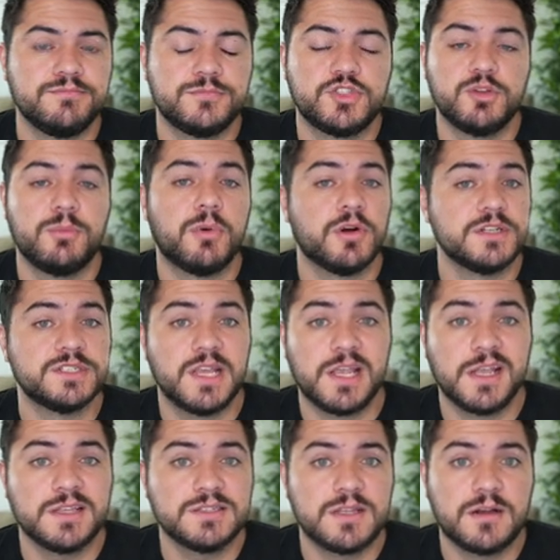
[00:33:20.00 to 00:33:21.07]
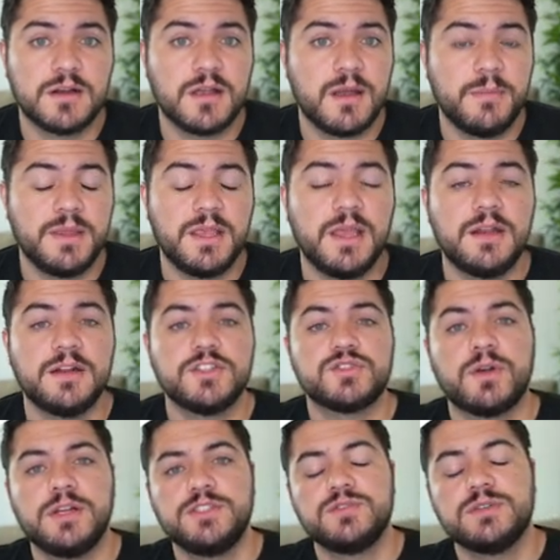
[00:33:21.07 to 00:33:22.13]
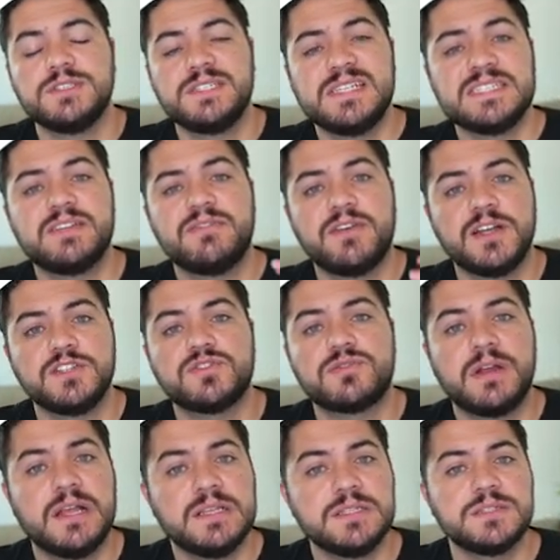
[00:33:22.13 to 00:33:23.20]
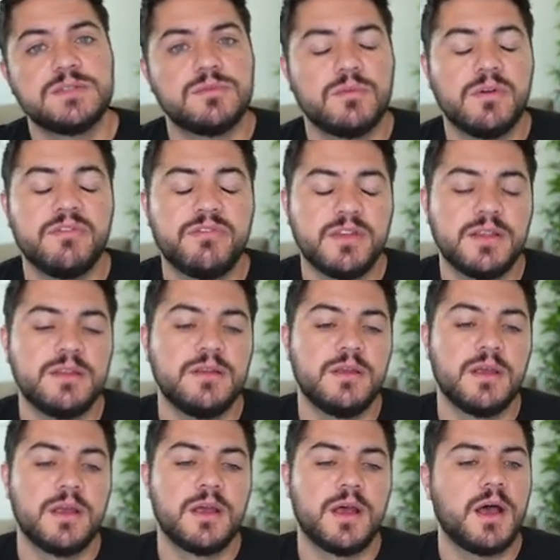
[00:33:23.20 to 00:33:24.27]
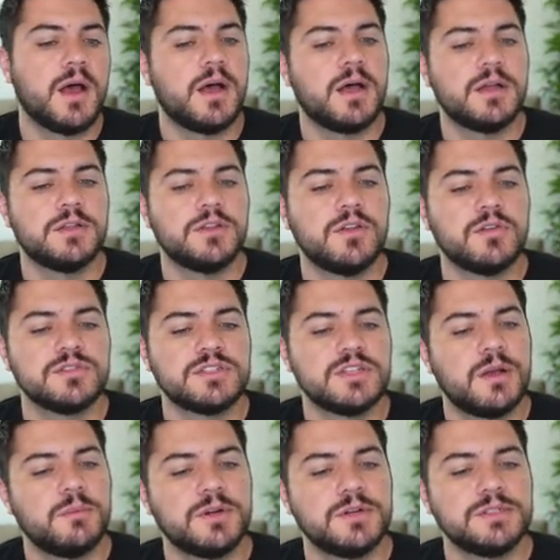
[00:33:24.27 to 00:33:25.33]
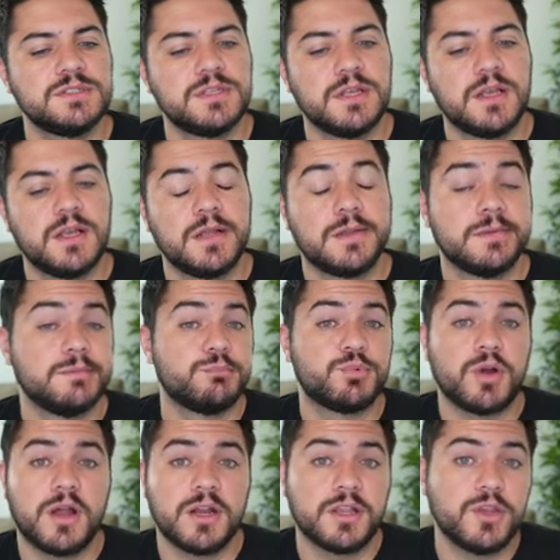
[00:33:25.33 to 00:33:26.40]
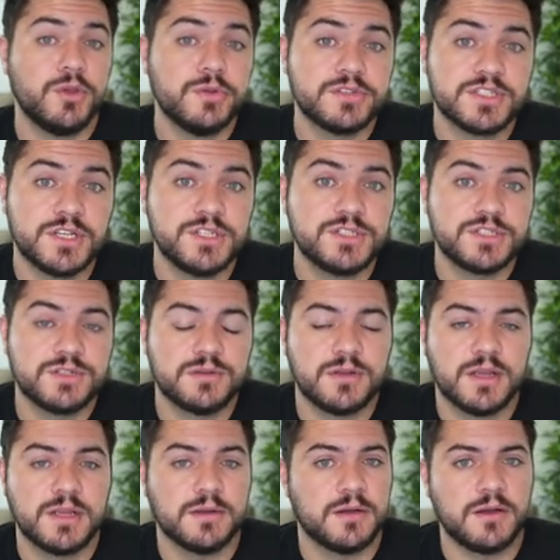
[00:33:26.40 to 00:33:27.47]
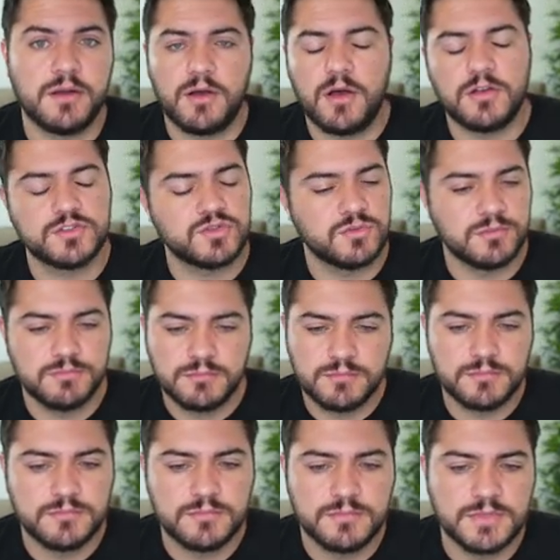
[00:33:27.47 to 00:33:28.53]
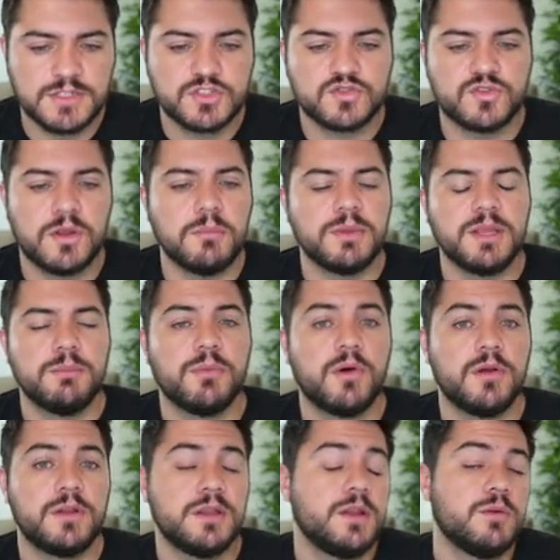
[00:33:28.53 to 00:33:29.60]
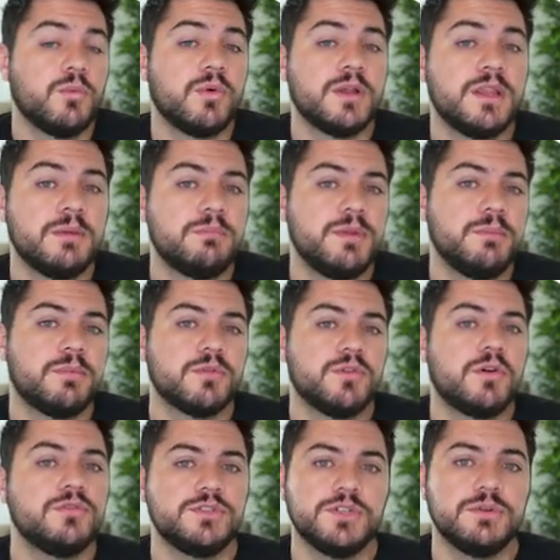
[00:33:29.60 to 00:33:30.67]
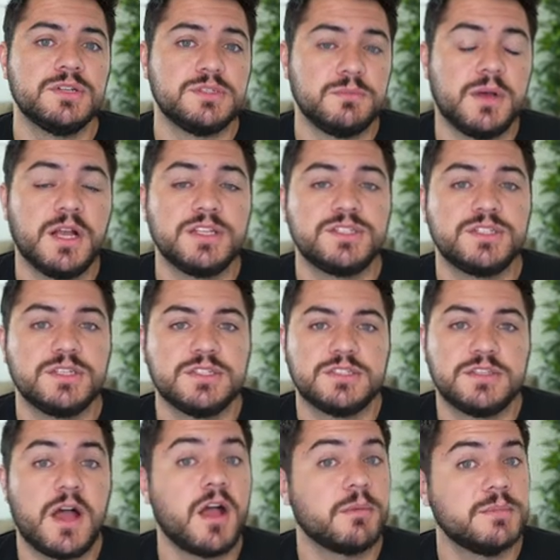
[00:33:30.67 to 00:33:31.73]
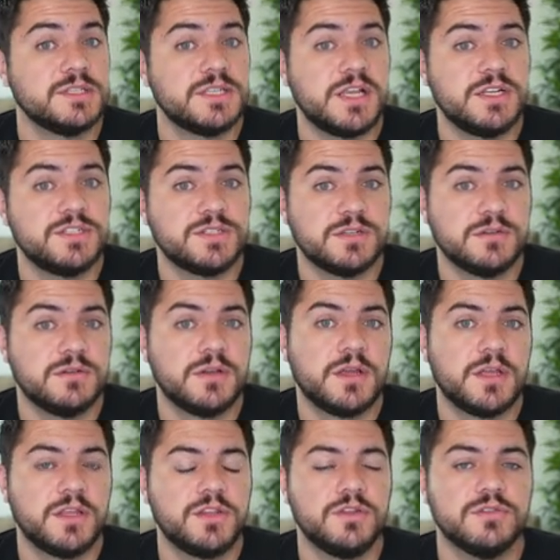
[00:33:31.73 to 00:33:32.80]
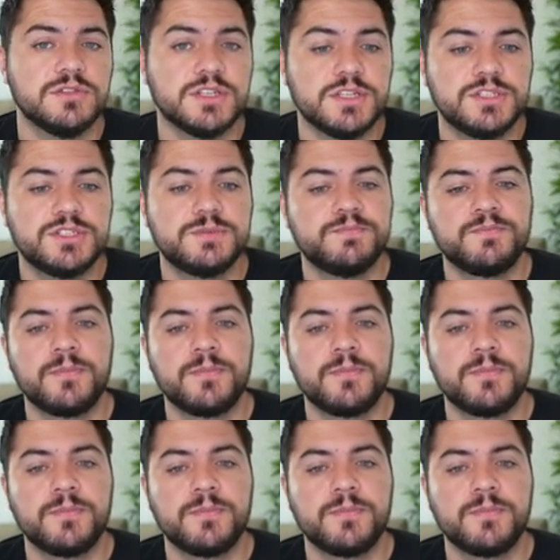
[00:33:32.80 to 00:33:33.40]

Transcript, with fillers: support tickets that are coming in and trying to identify trends within uh, those numbers. Product usage, yeah, also extremely important. And one that people don't do as much is documentation usage.